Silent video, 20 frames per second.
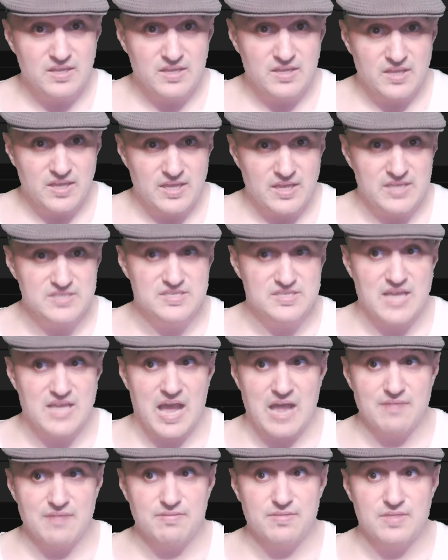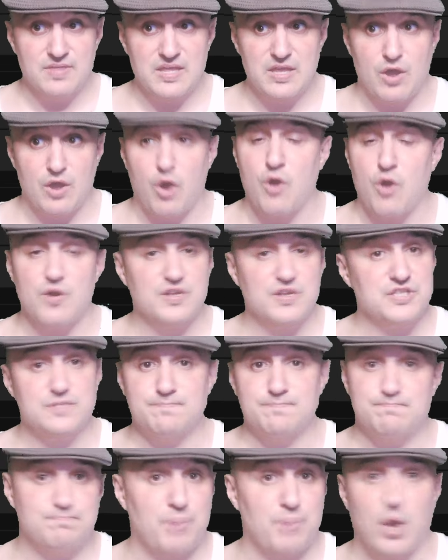he's got the hardest
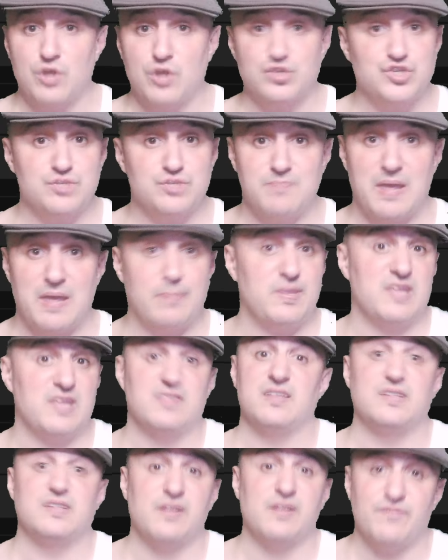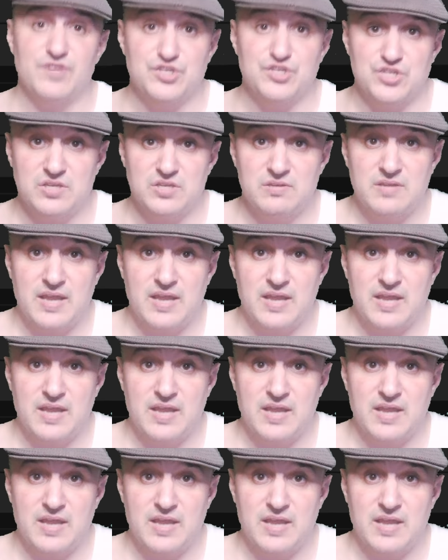punch maybe in the division,